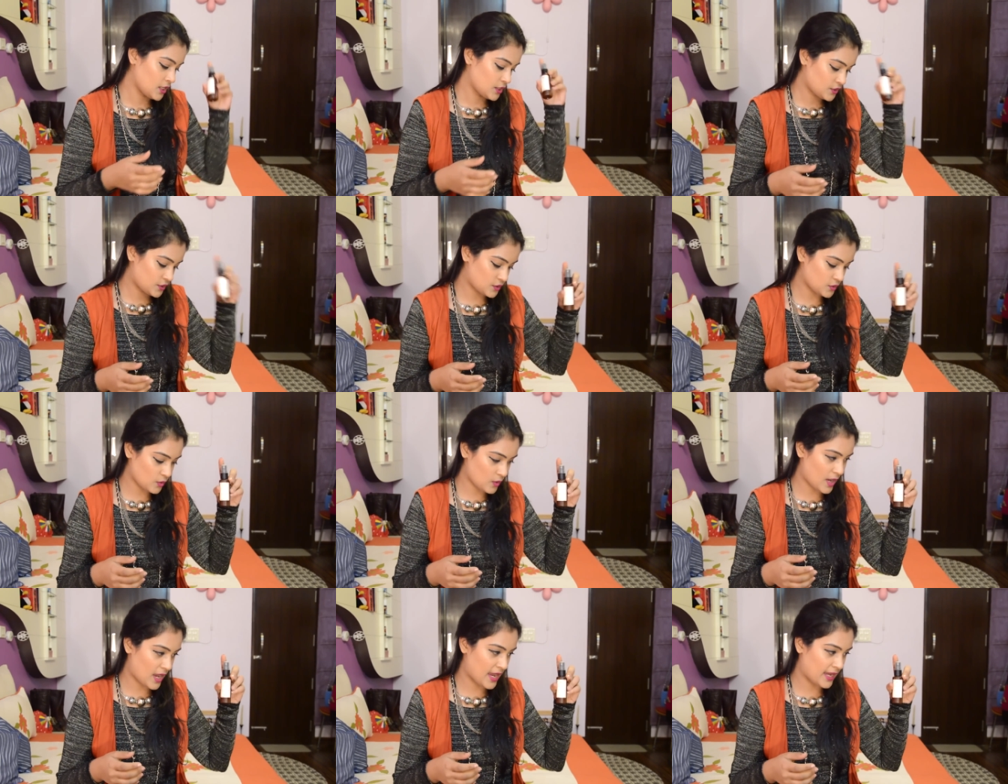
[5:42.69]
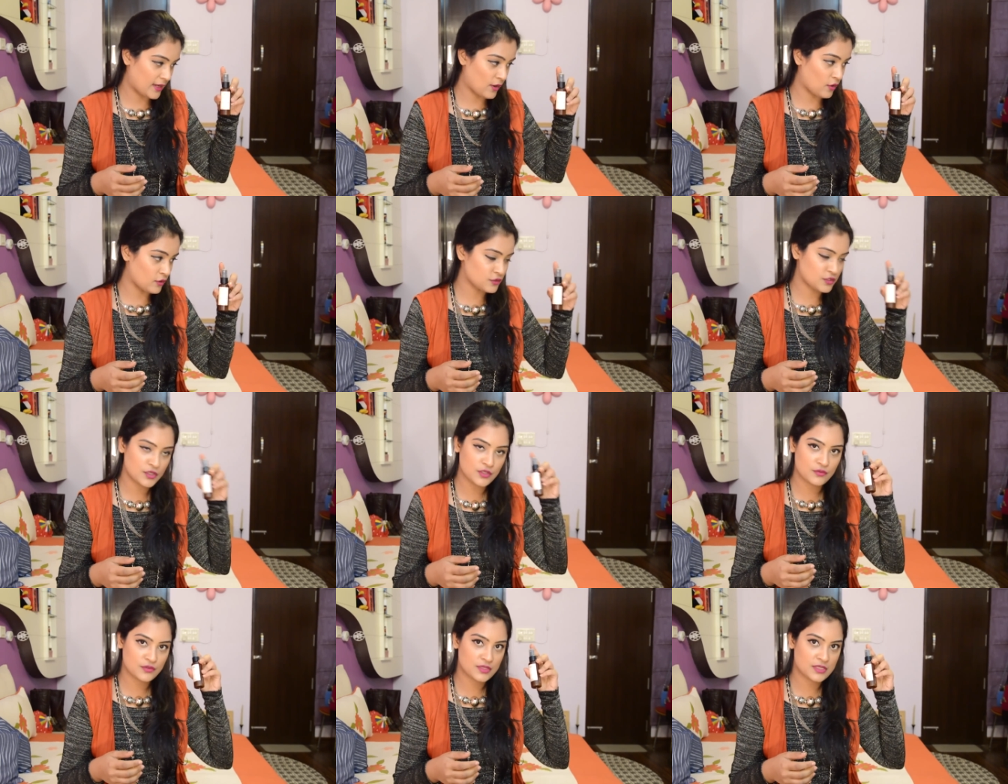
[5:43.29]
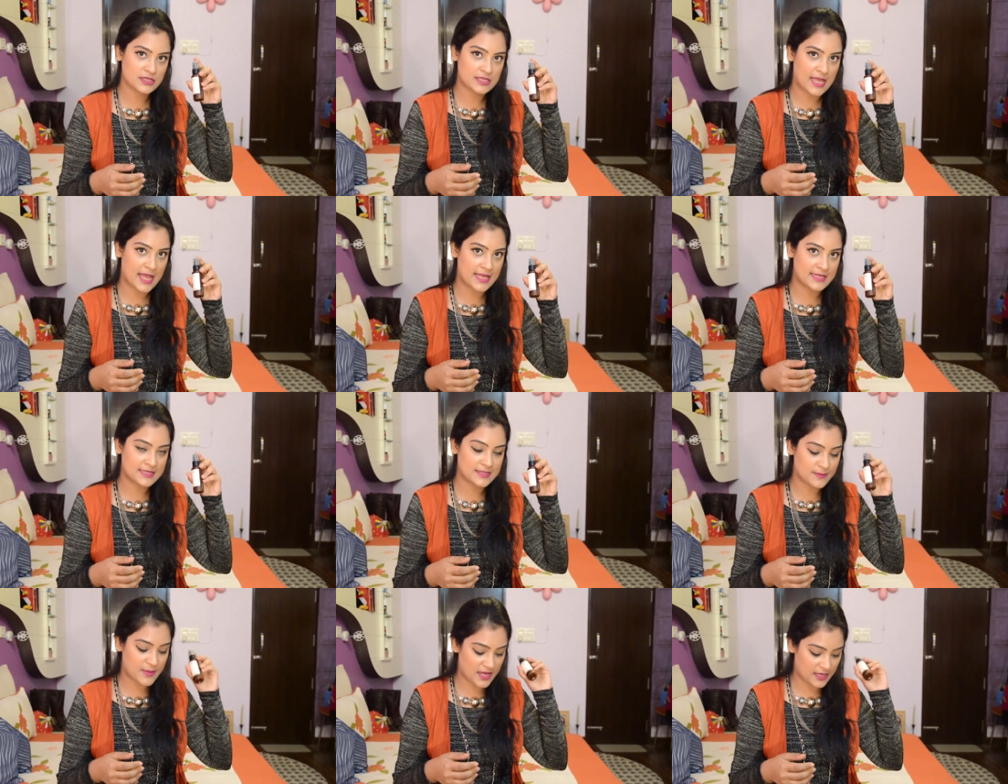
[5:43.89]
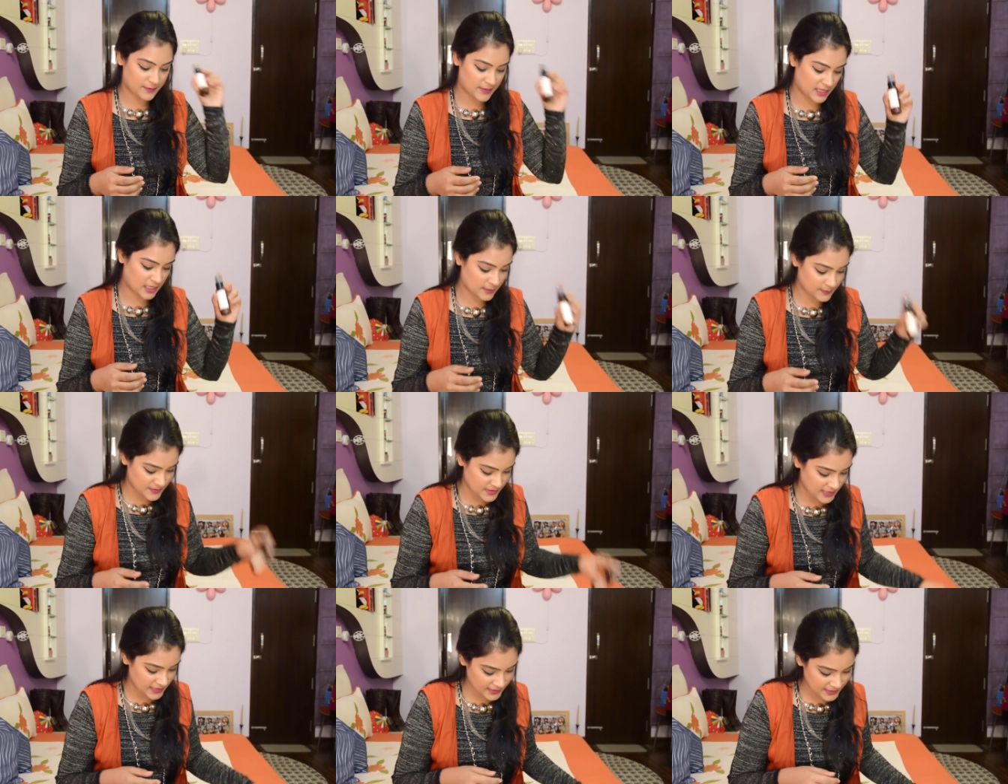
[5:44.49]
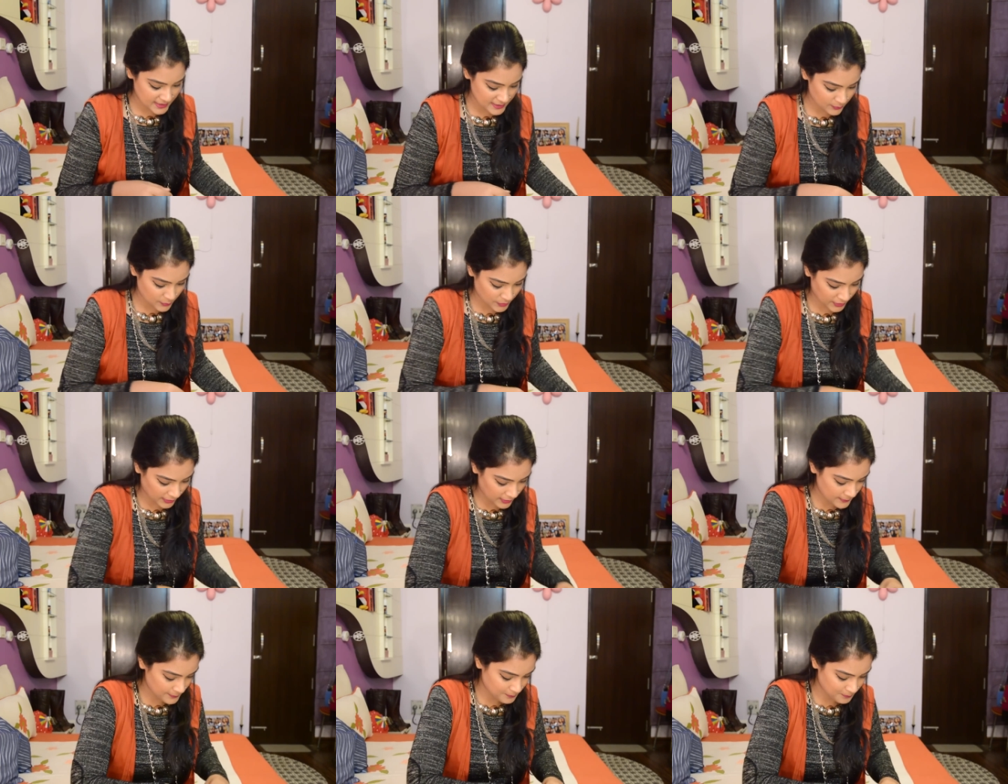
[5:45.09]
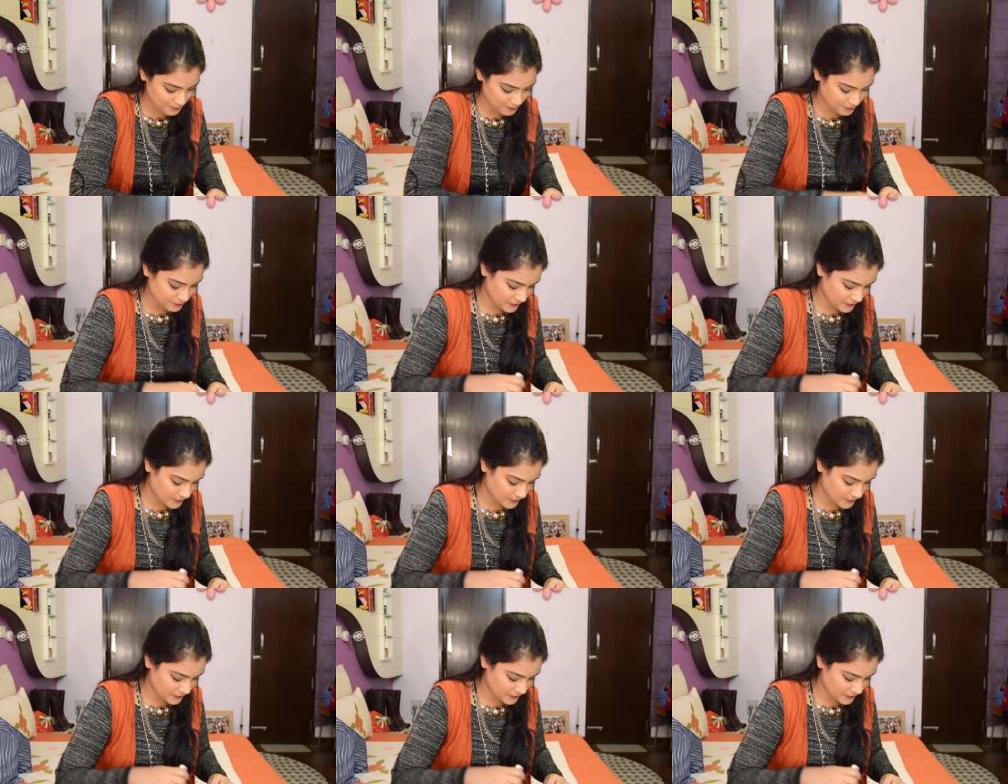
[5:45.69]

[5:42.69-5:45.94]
So I also use this as my makeup setting spray.